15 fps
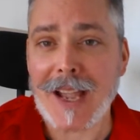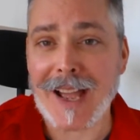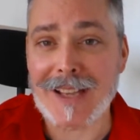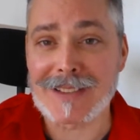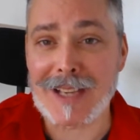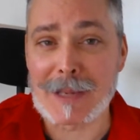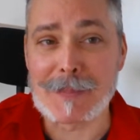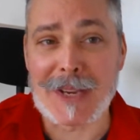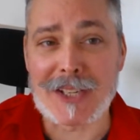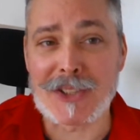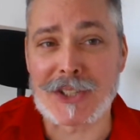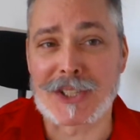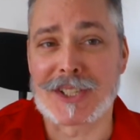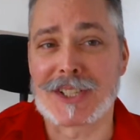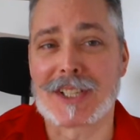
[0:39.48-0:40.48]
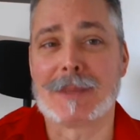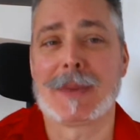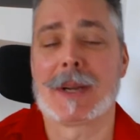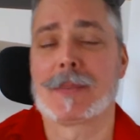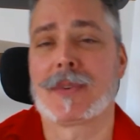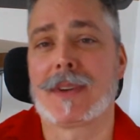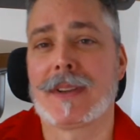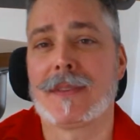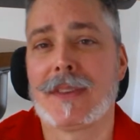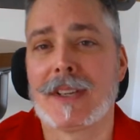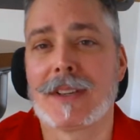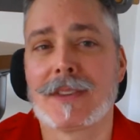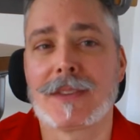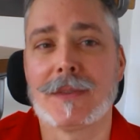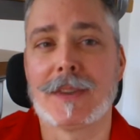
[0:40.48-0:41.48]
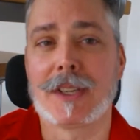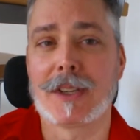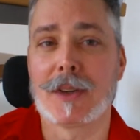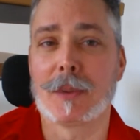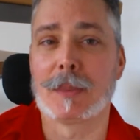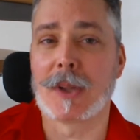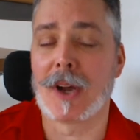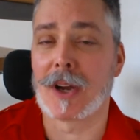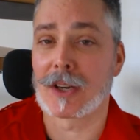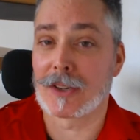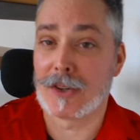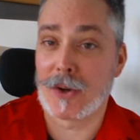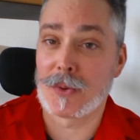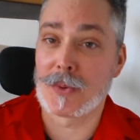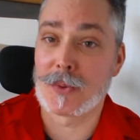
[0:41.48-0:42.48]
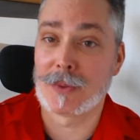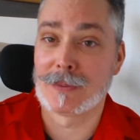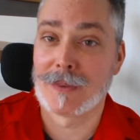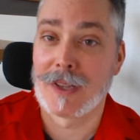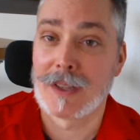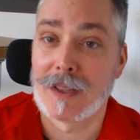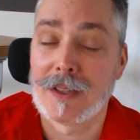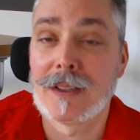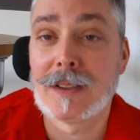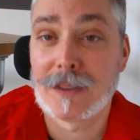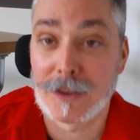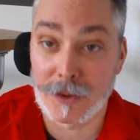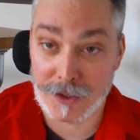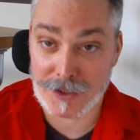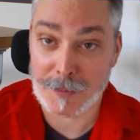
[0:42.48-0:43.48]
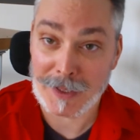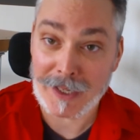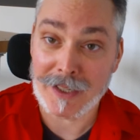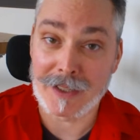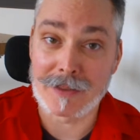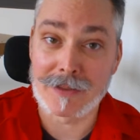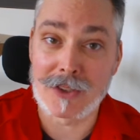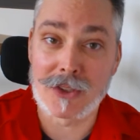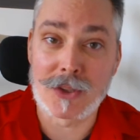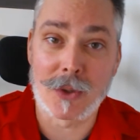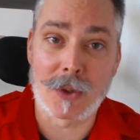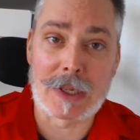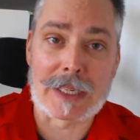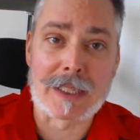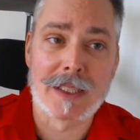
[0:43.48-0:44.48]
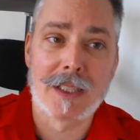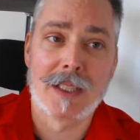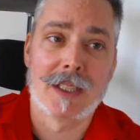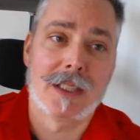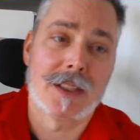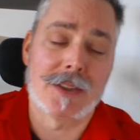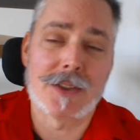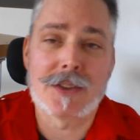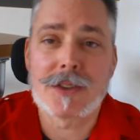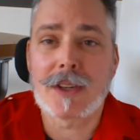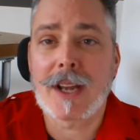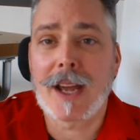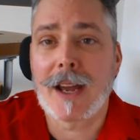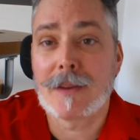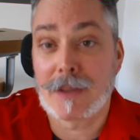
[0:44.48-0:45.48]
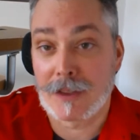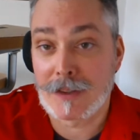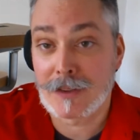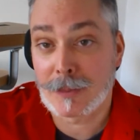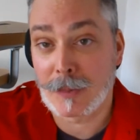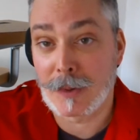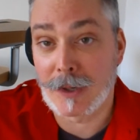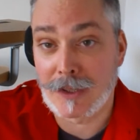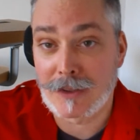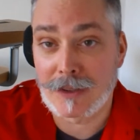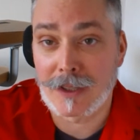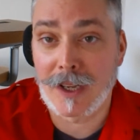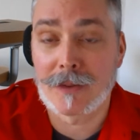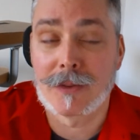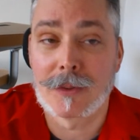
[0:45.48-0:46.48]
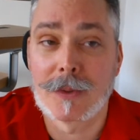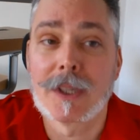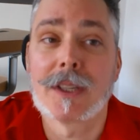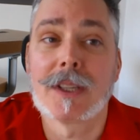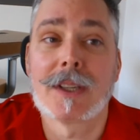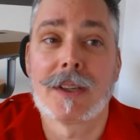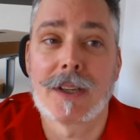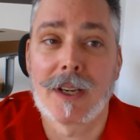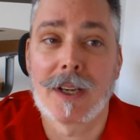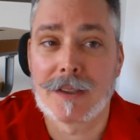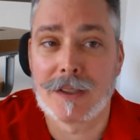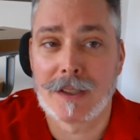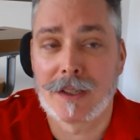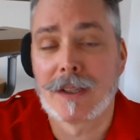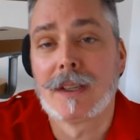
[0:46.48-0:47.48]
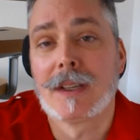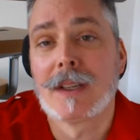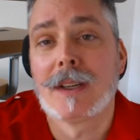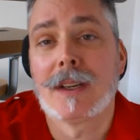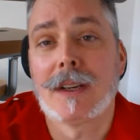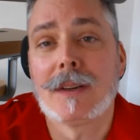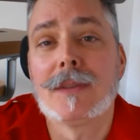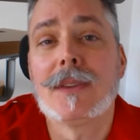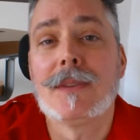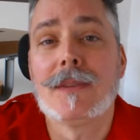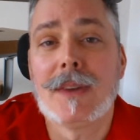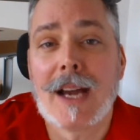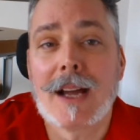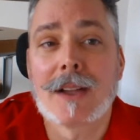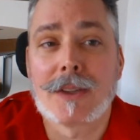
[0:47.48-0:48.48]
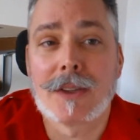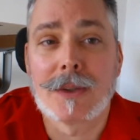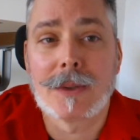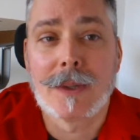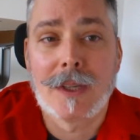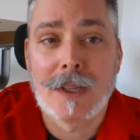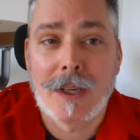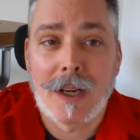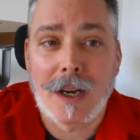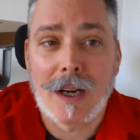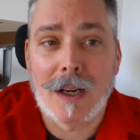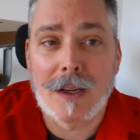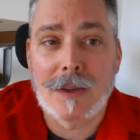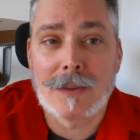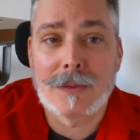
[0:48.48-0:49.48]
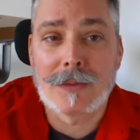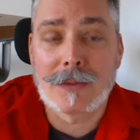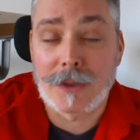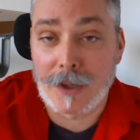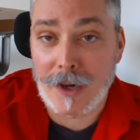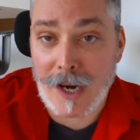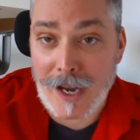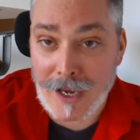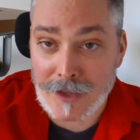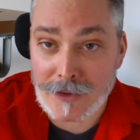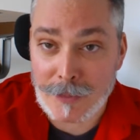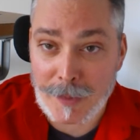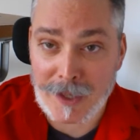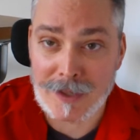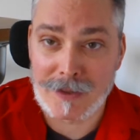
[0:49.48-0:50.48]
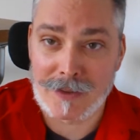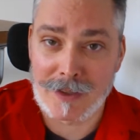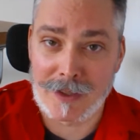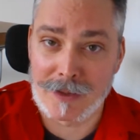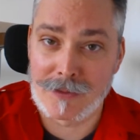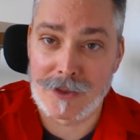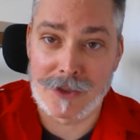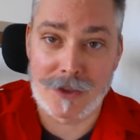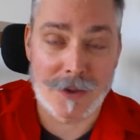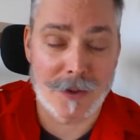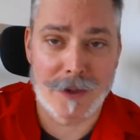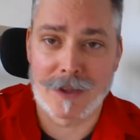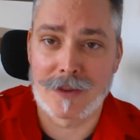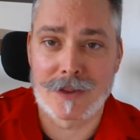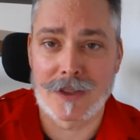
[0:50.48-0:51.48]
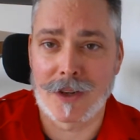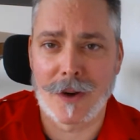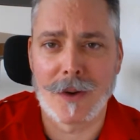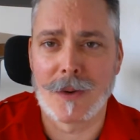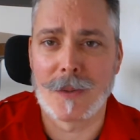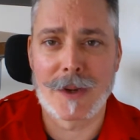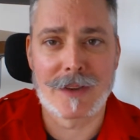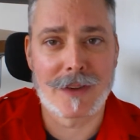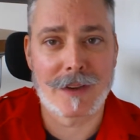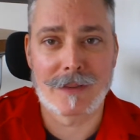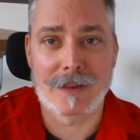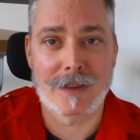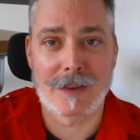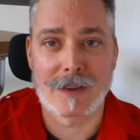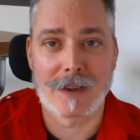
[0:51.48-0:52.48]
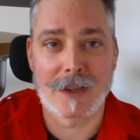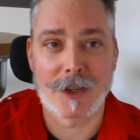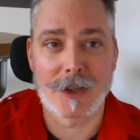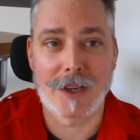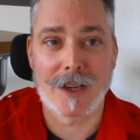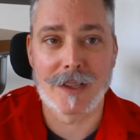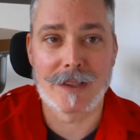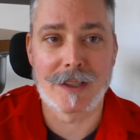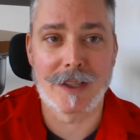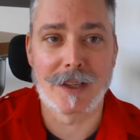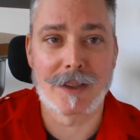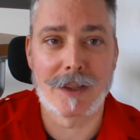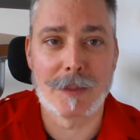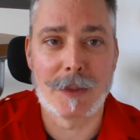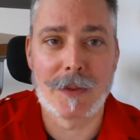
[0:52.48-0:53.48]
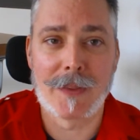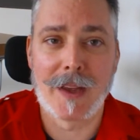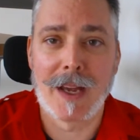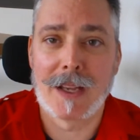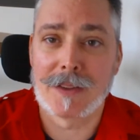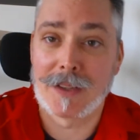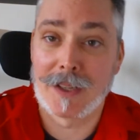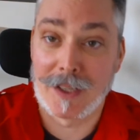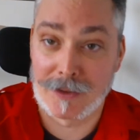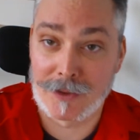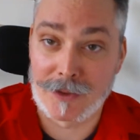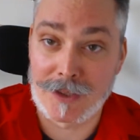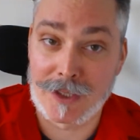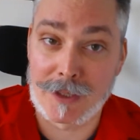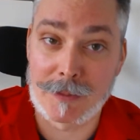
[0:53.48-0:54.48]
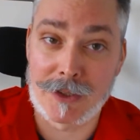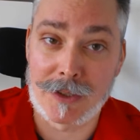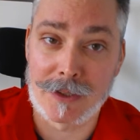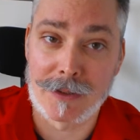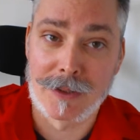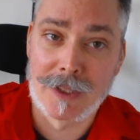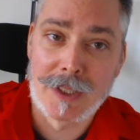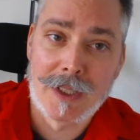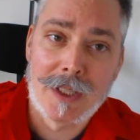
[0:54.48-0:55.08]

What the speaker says: As I mentioned in my previous video blog, Know Your Display Inventory, you should have, at this point, you should have a really good idea of the value of your ad space and inventory. You should always have a good idea about that, and your team too.